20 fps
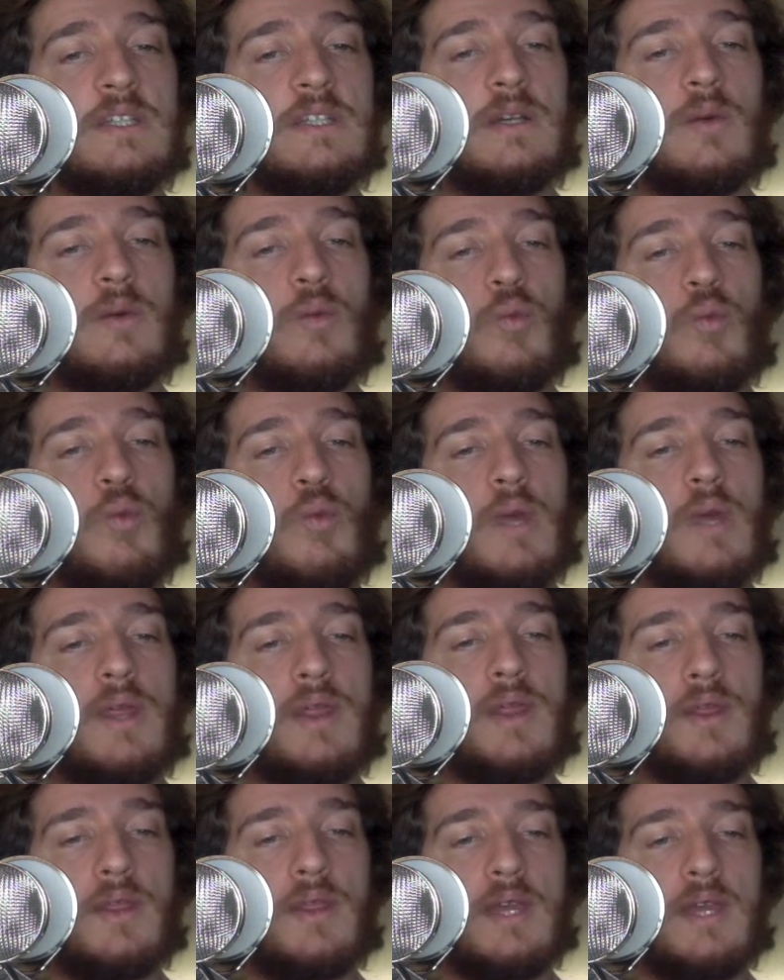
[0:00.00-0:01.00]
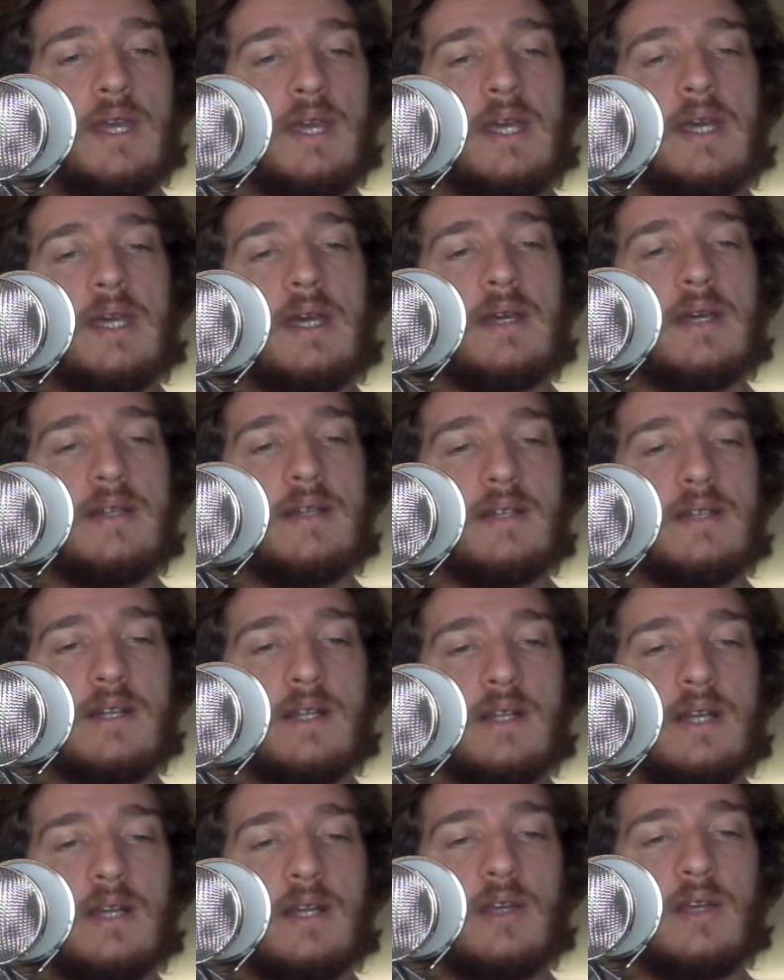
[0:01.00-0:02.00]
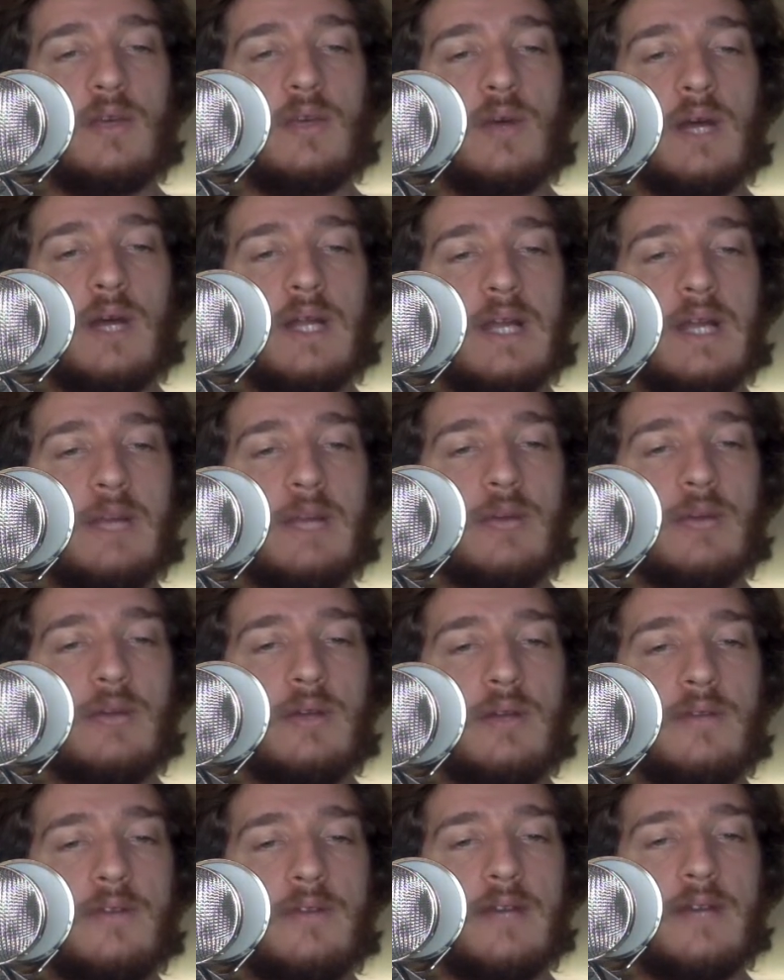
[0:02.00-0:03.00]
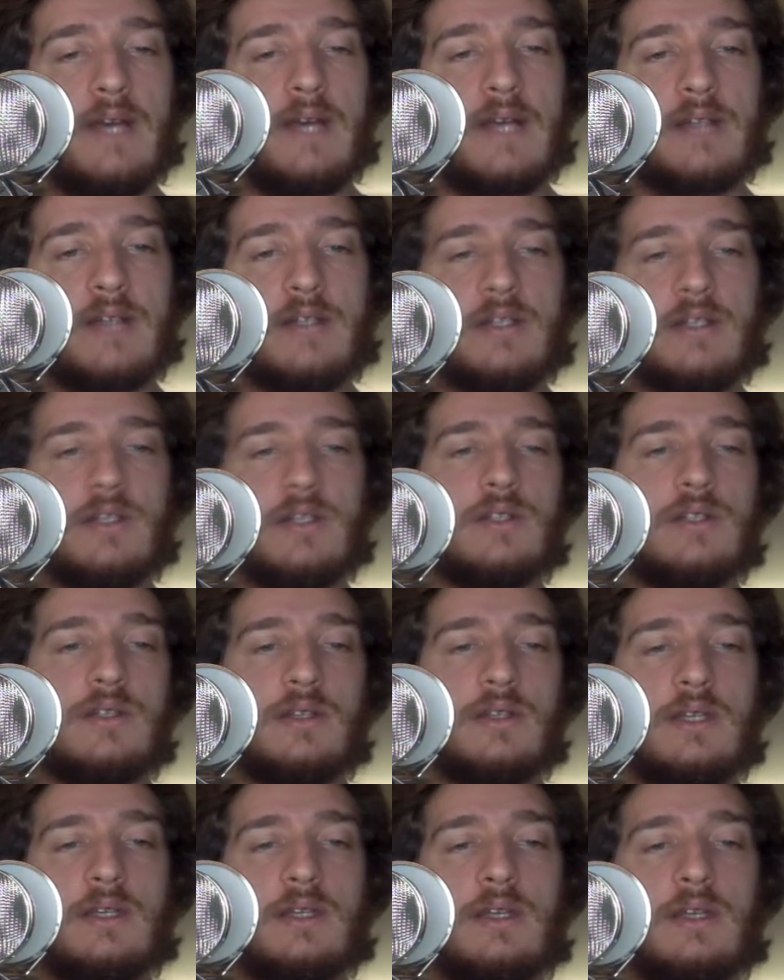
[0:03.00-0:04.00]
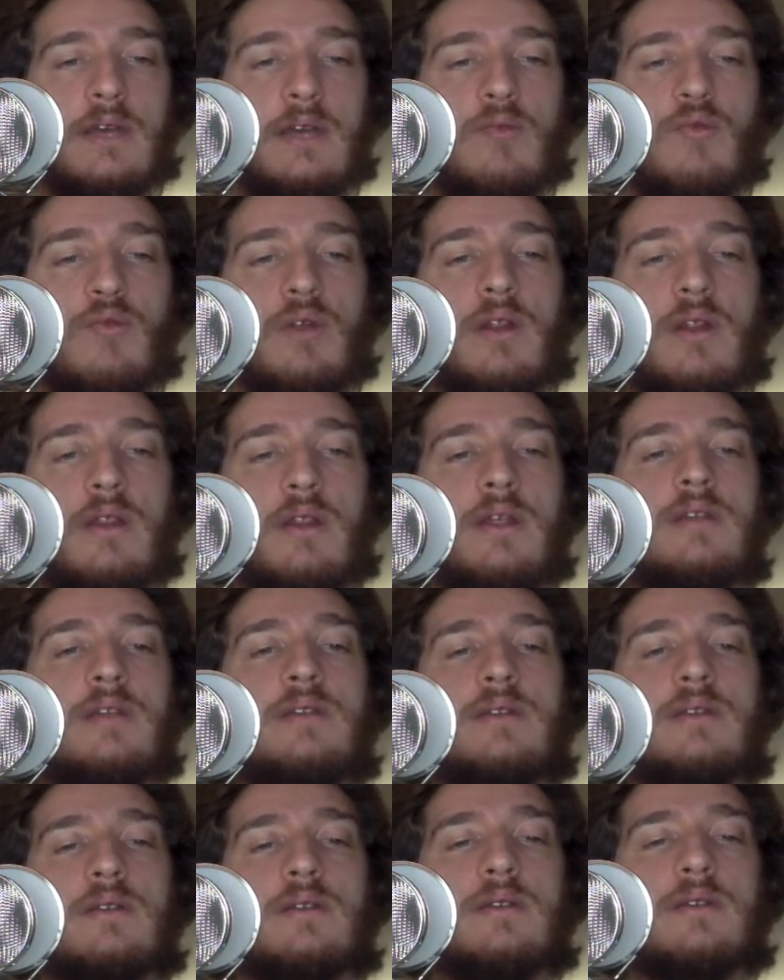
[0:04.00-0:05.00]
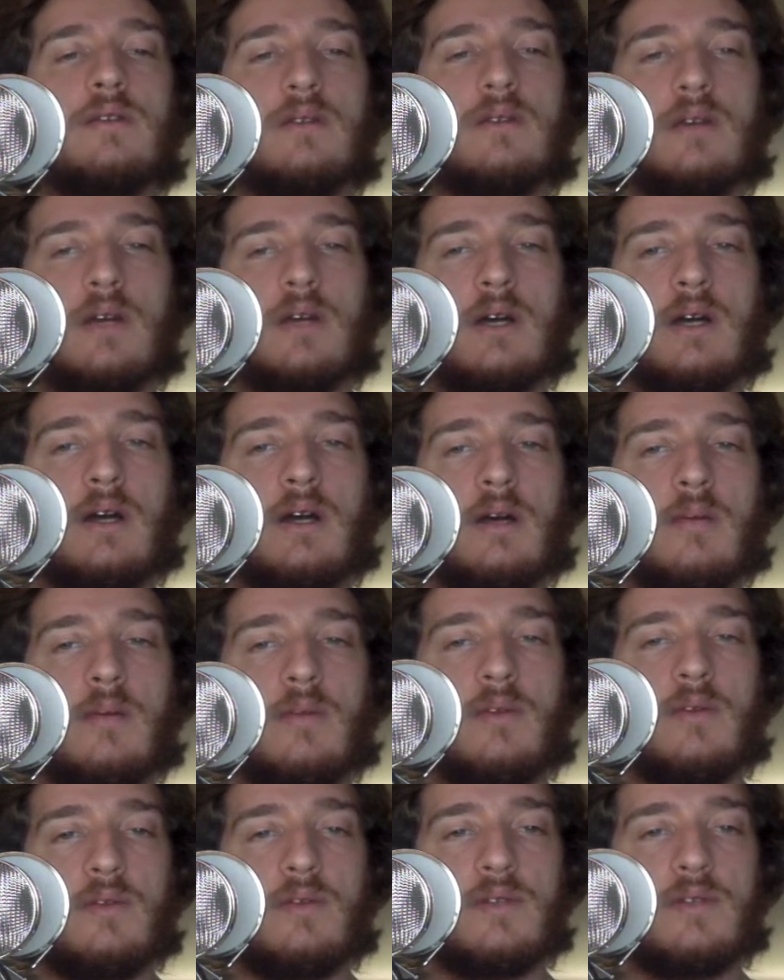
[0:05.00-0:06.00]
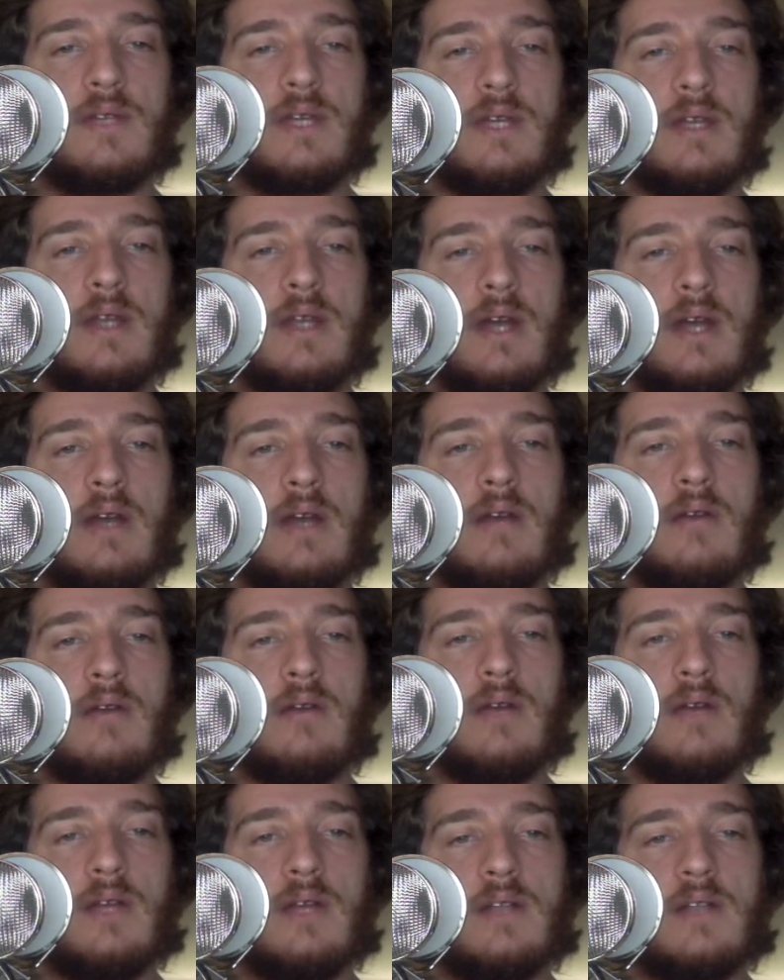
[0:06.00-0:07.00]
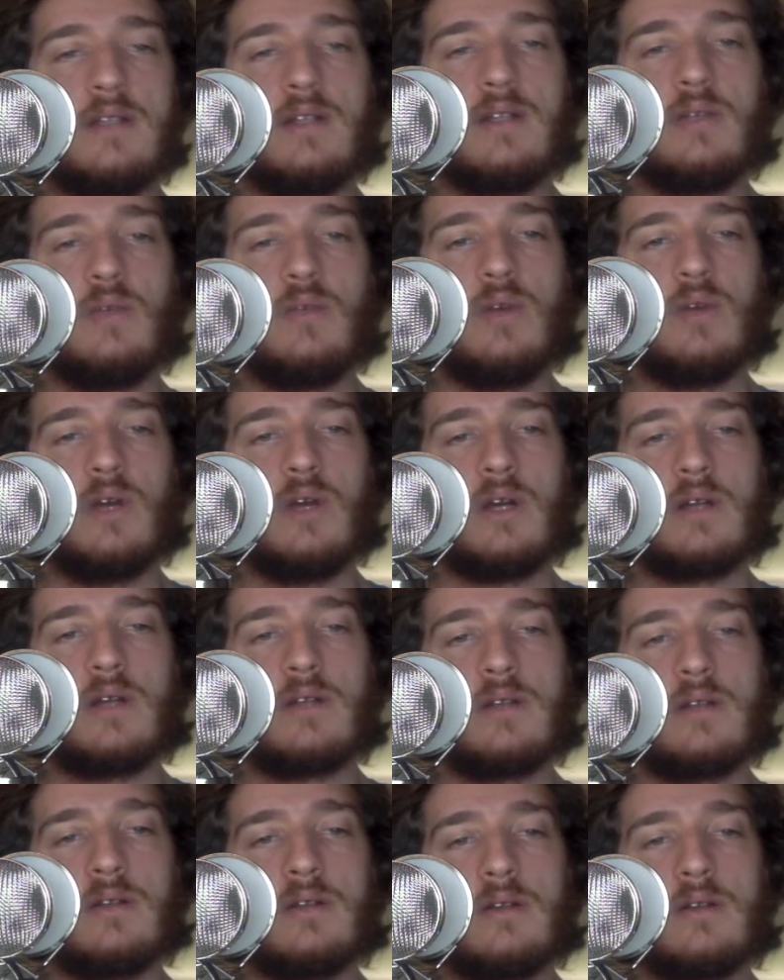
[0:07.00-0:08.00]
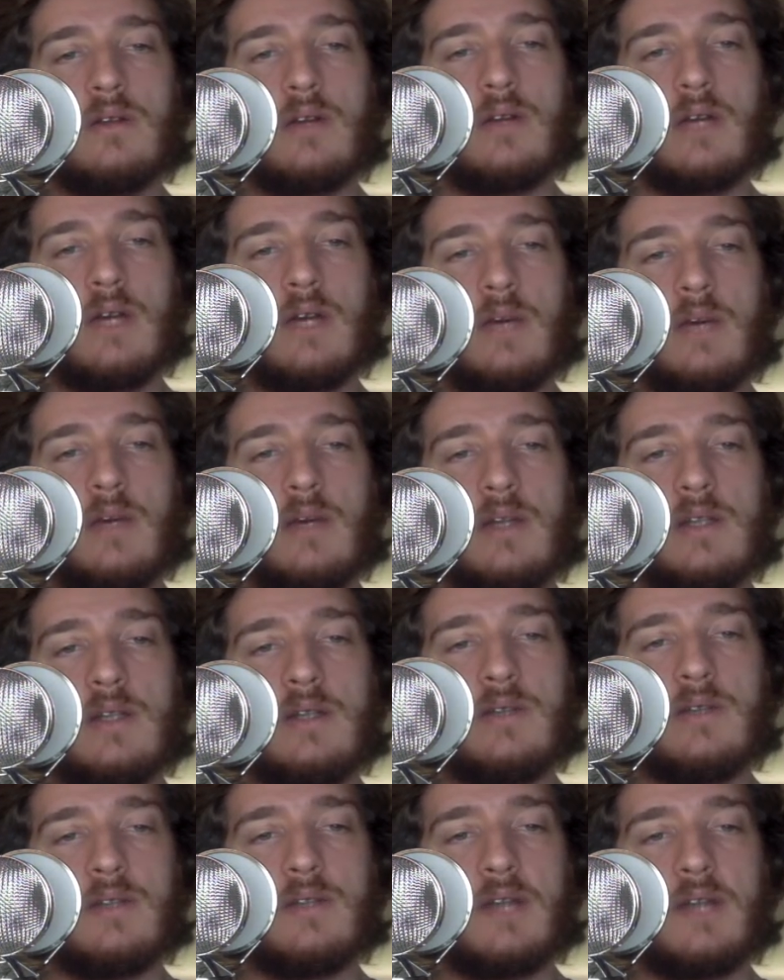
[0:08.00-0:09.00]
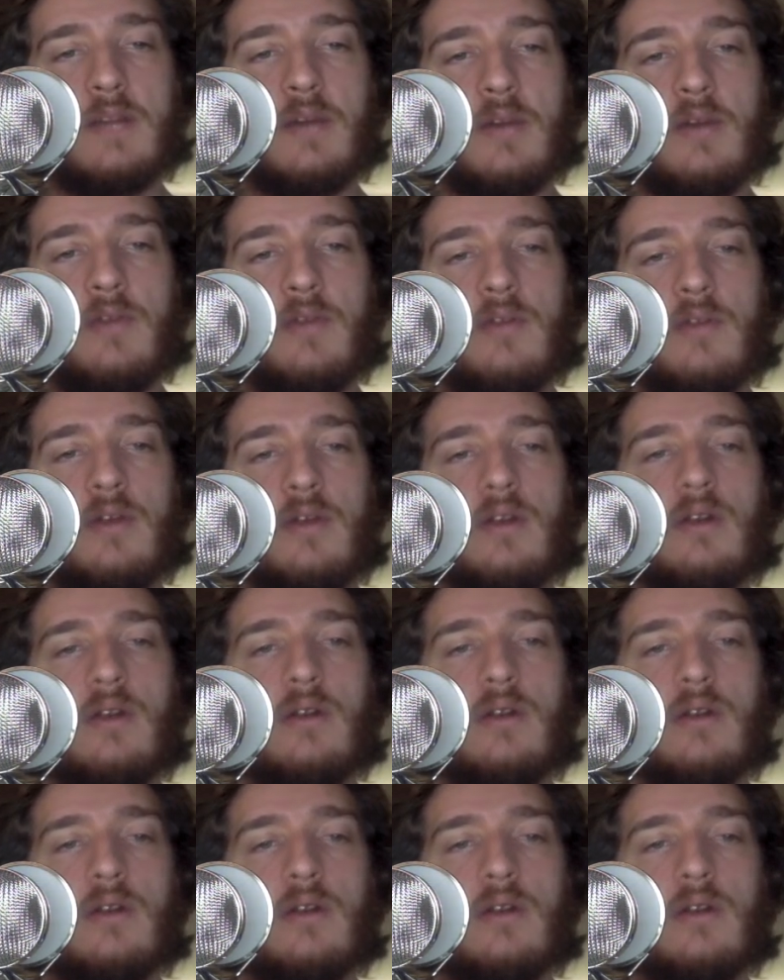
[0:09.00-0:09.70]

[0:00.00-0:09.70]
with the declare UI label, if I actually just get rid of this, you'll see that it still works. Okay, we can still type over it.